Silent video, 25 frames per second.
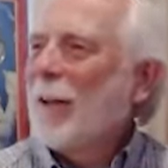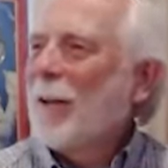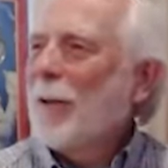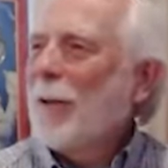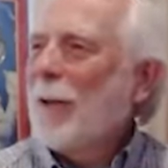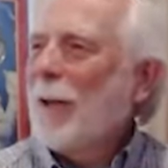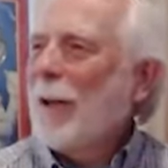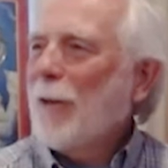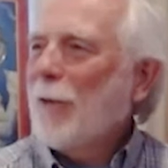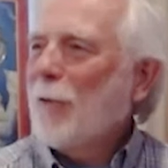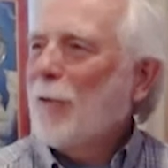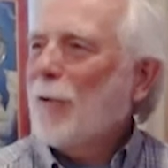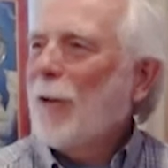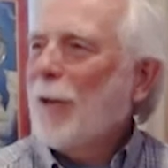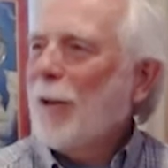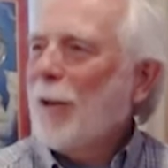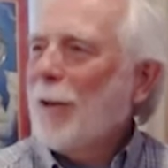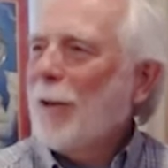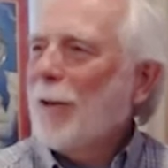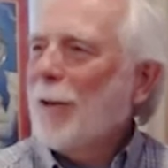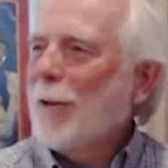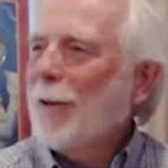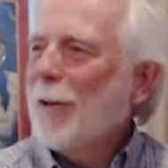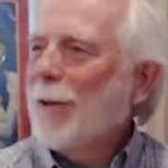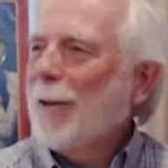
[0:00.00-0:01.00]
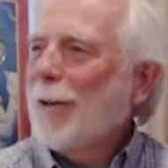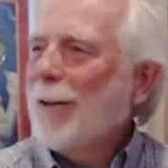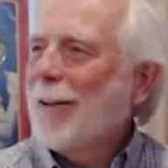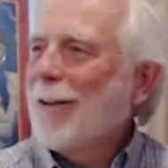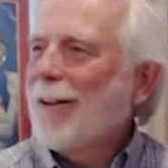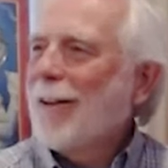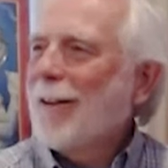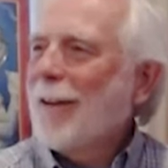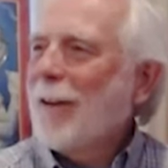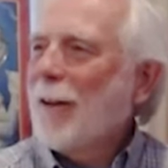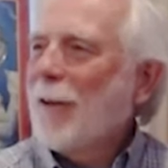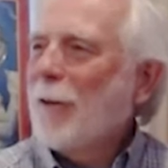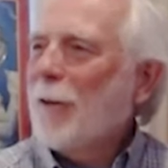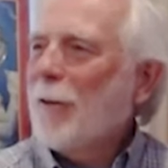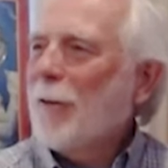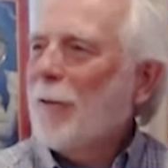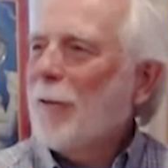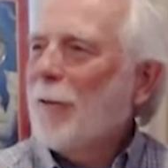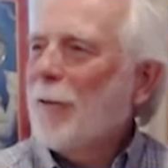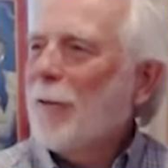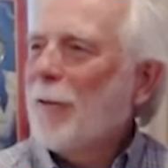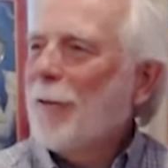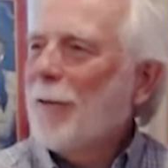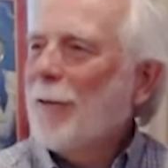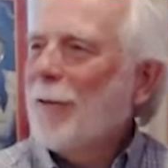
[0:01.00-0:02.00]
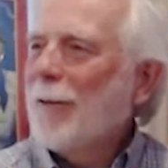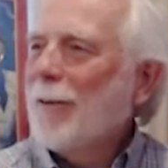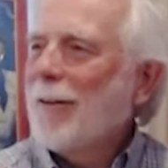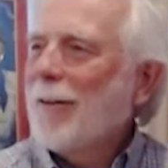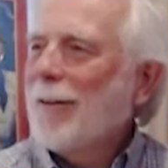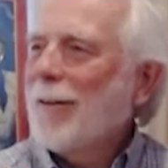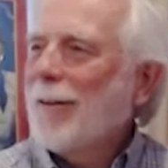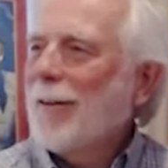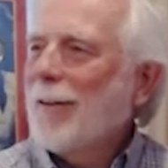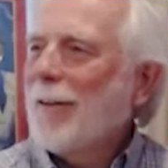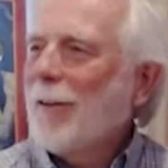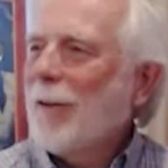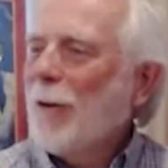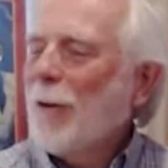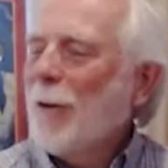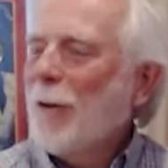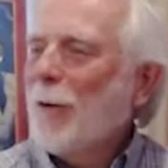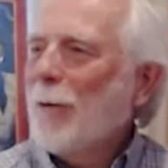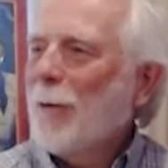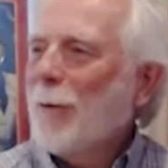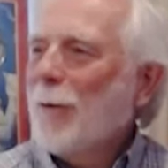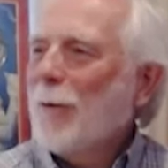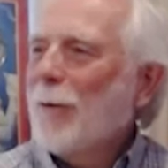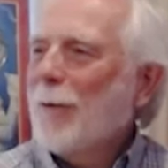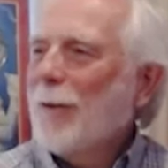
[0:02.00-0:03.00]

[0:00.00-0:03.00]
Lace like? Kind of? No?